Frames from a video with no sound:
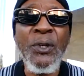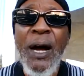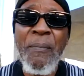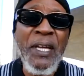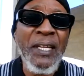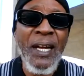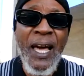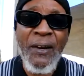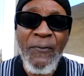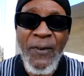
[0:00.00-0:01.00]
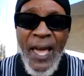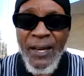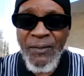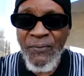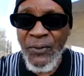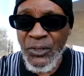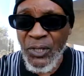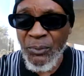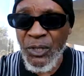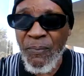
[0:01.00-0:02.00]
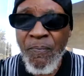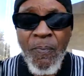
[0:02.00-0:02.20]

may get a lot of flack for the subject.